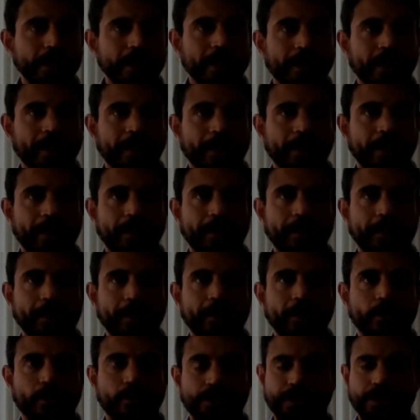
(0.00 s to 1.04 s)

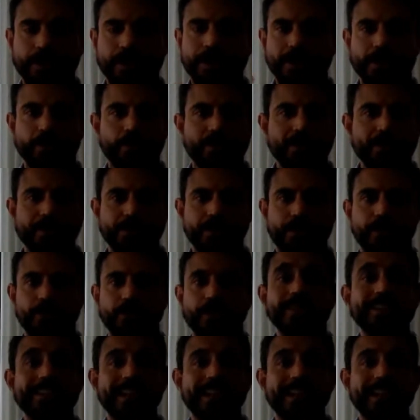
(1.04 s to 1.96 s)
We're doing research with